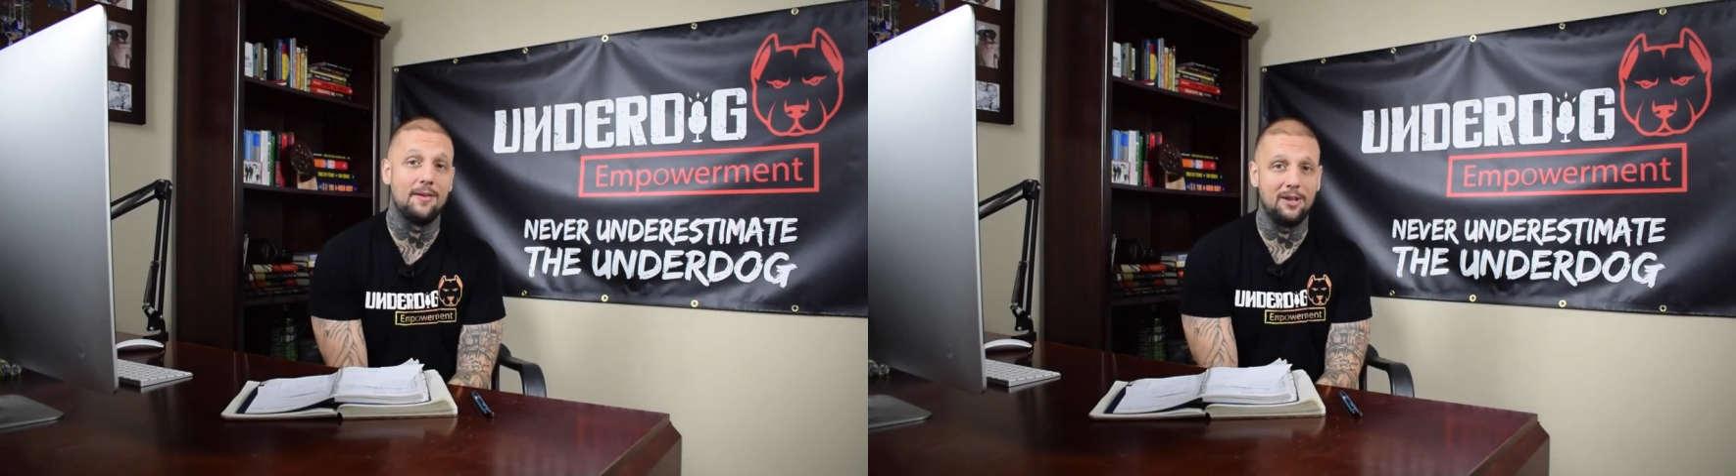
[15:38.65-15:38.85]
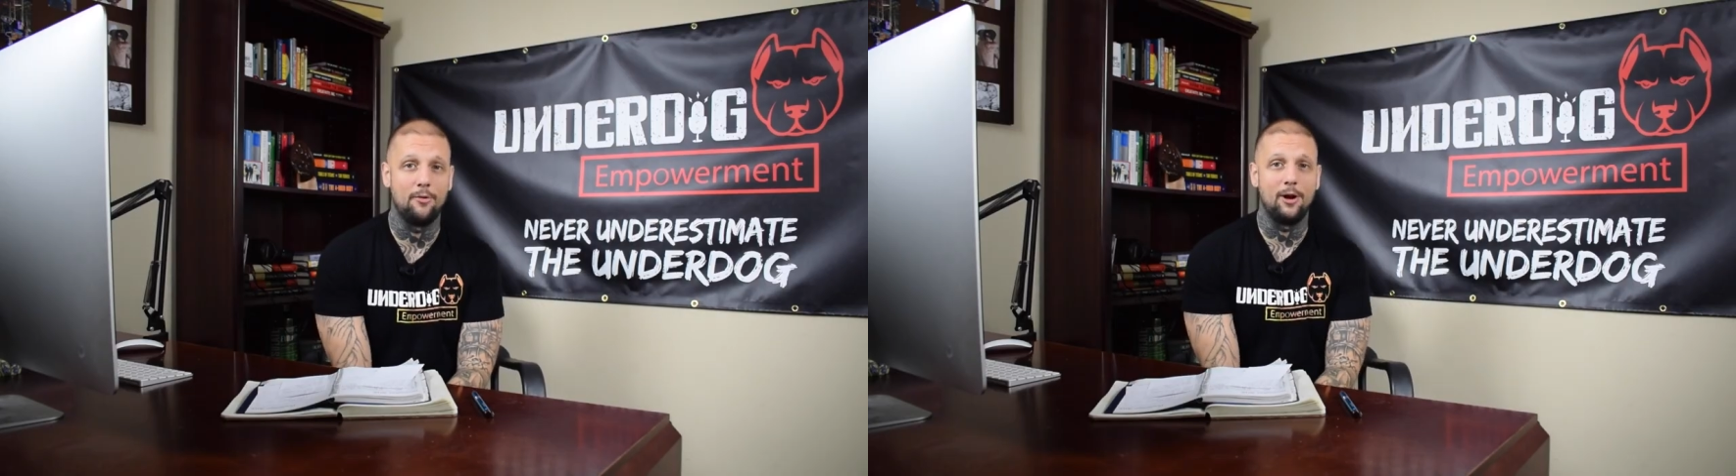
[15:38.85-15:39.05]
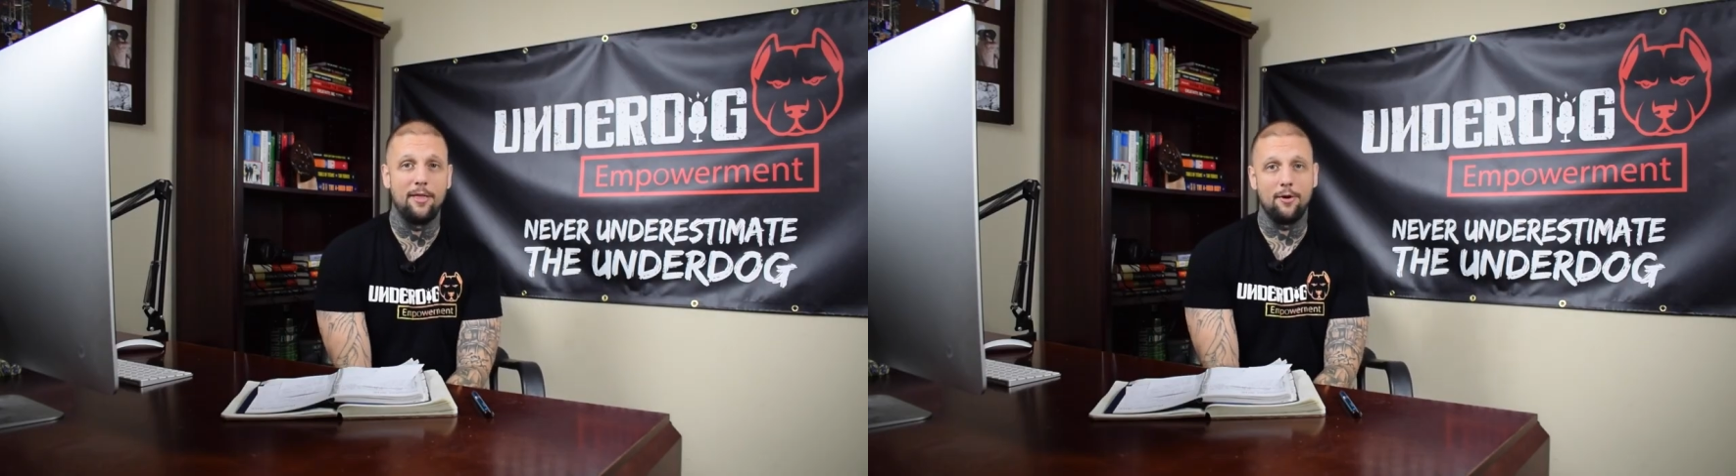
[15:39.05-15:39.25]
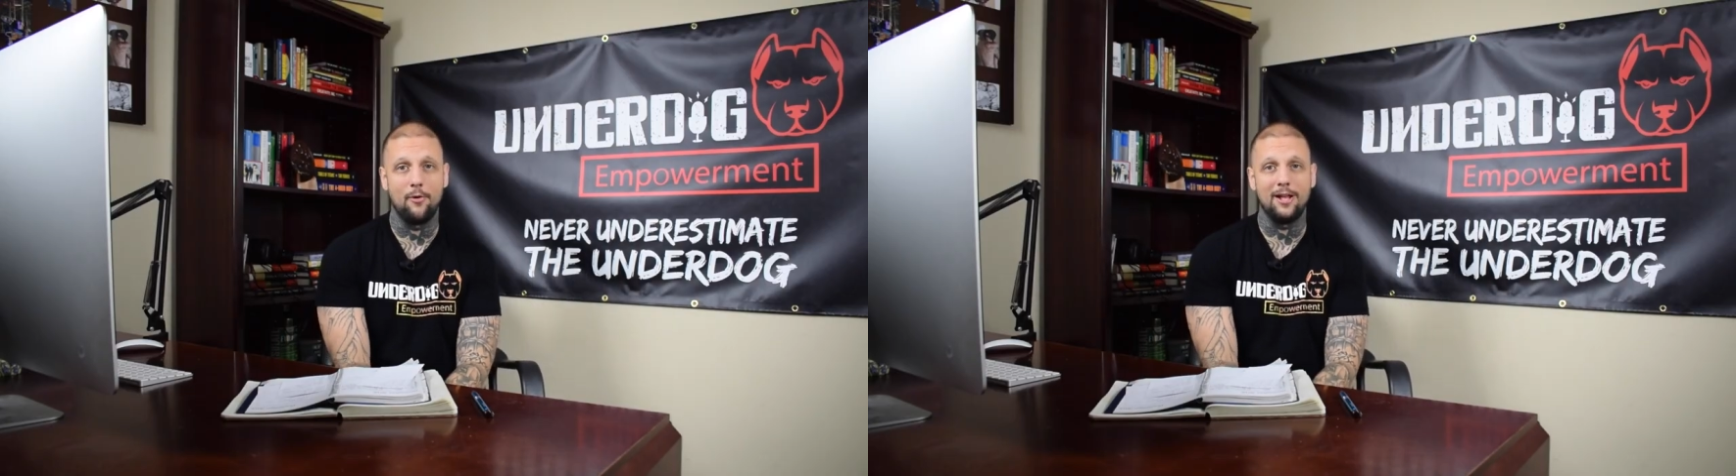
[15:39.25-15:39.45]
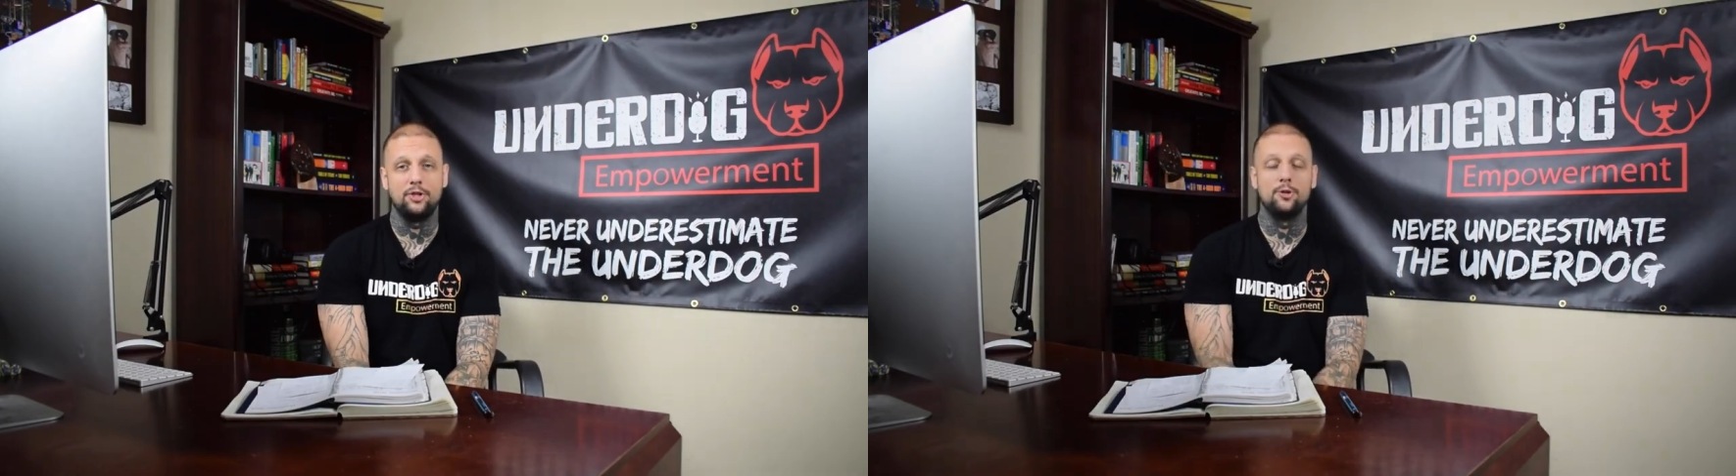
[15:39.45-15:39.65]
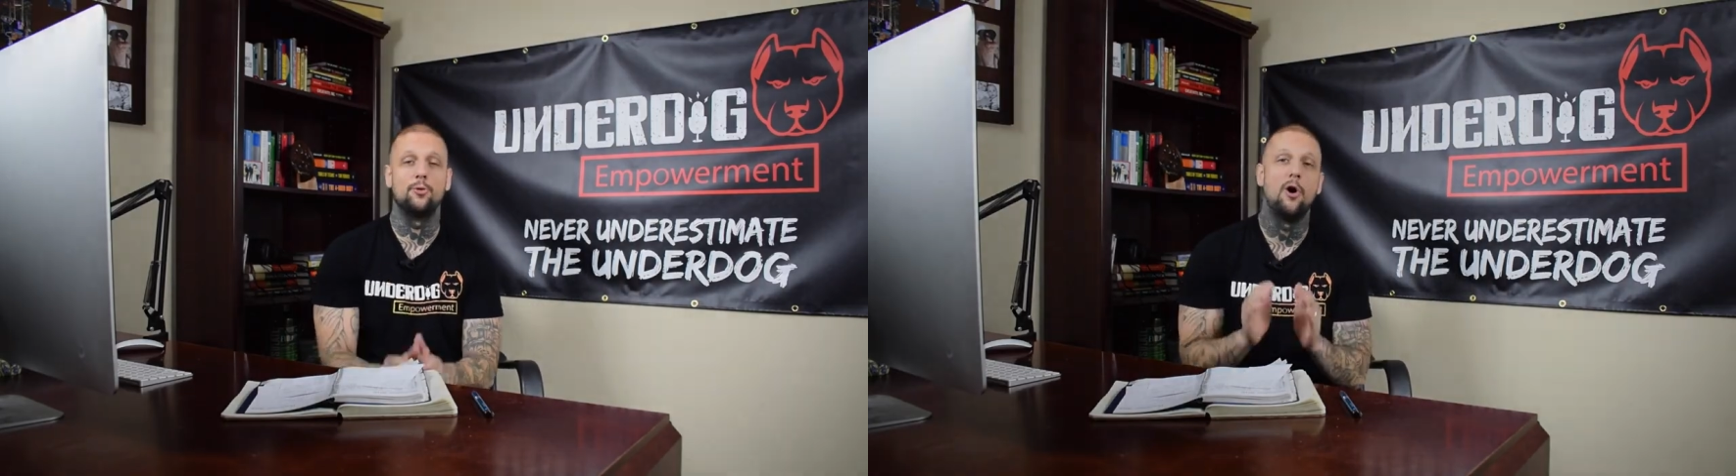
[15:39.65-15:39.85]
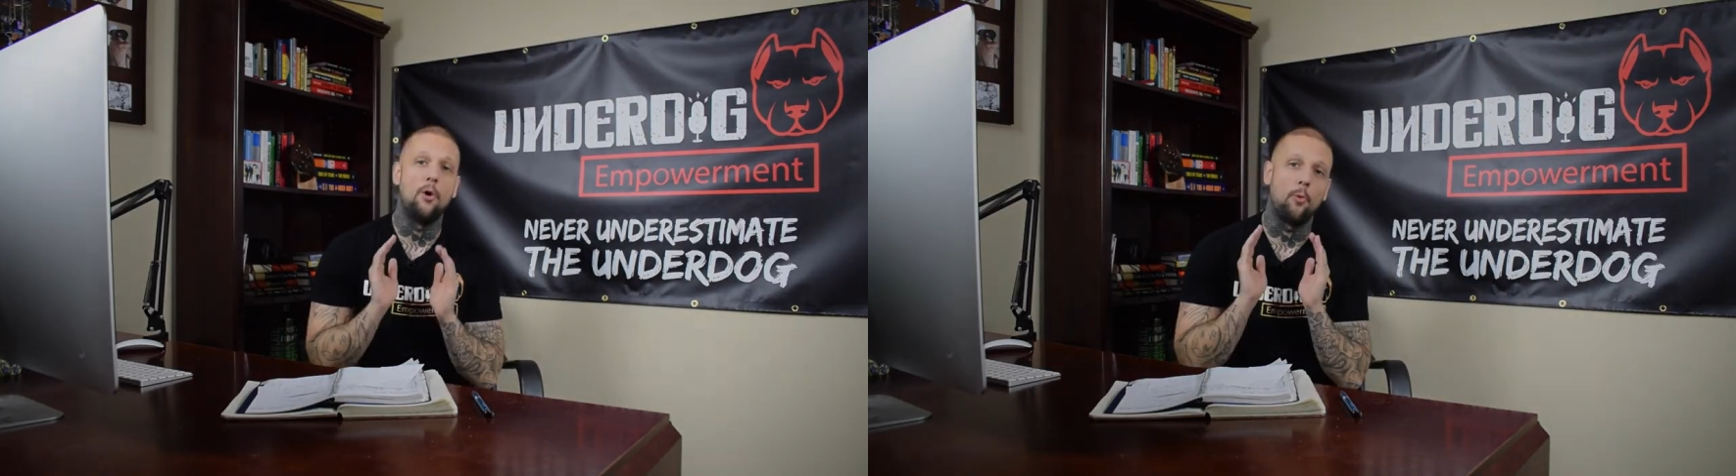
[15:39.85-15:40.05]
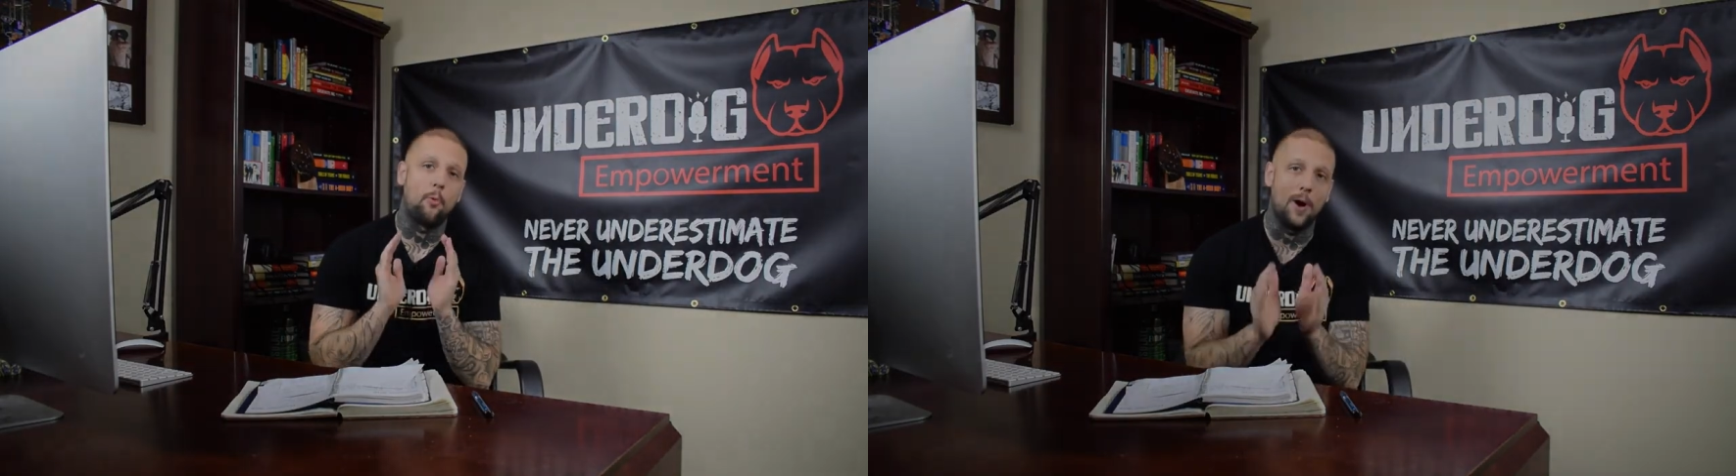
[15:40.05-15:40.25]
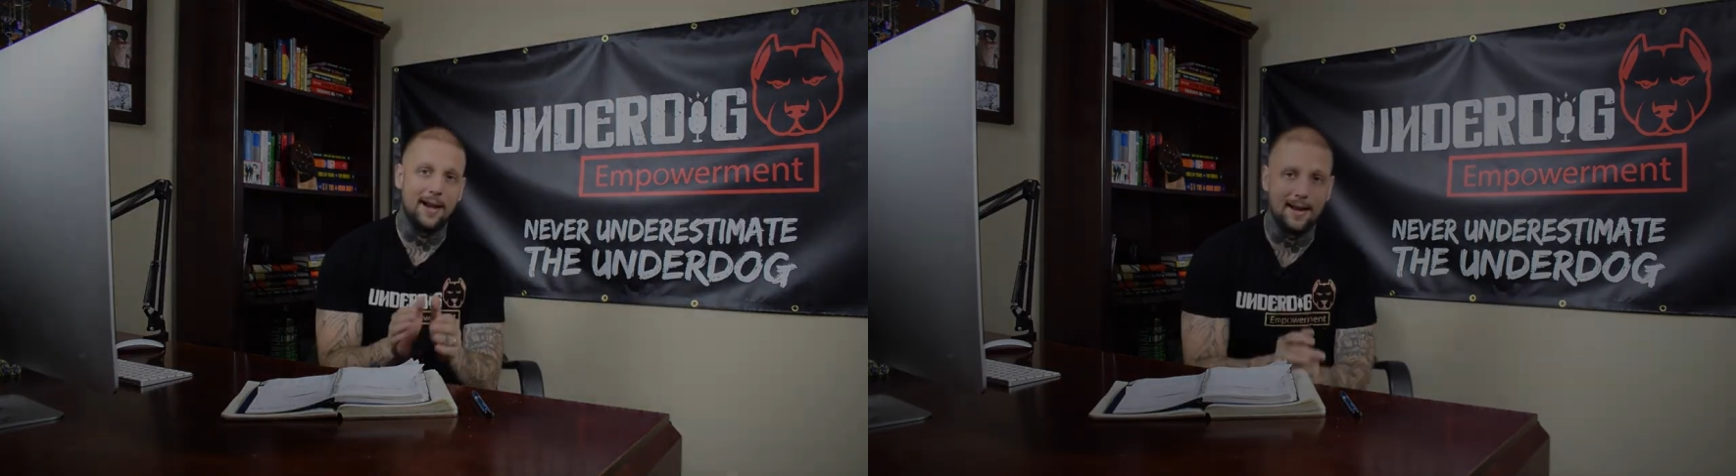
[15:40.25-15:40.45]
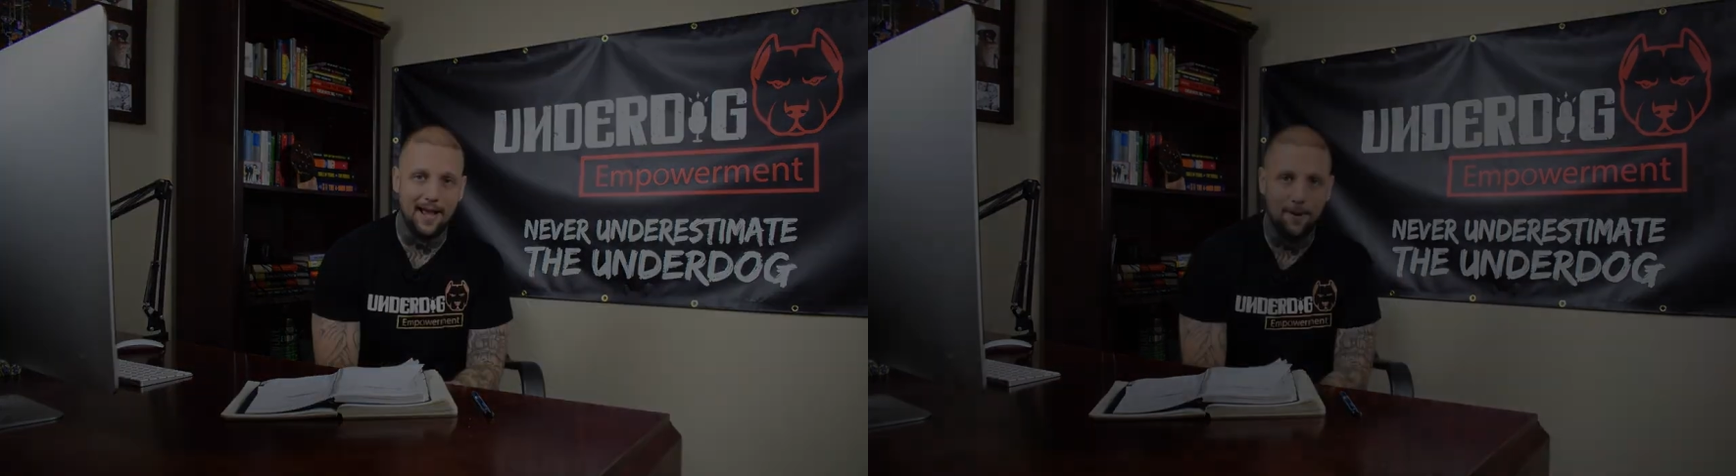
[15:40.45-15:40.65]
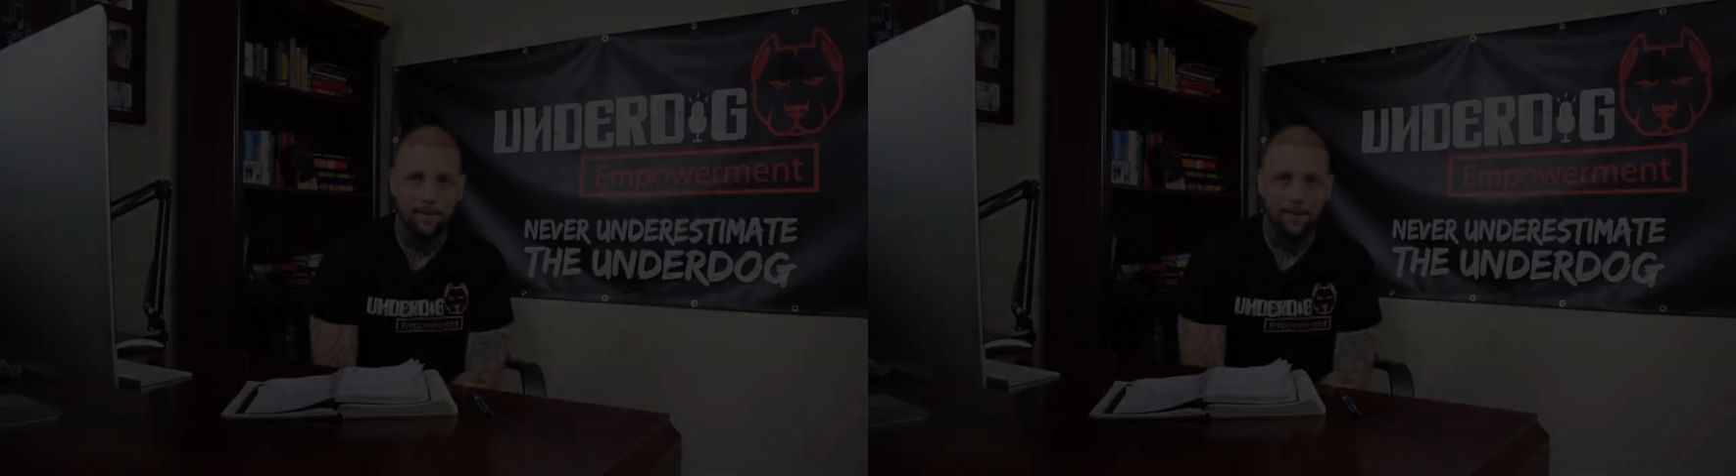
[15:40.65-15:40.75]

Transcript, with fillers: that I'm getting ready to throw at you right now.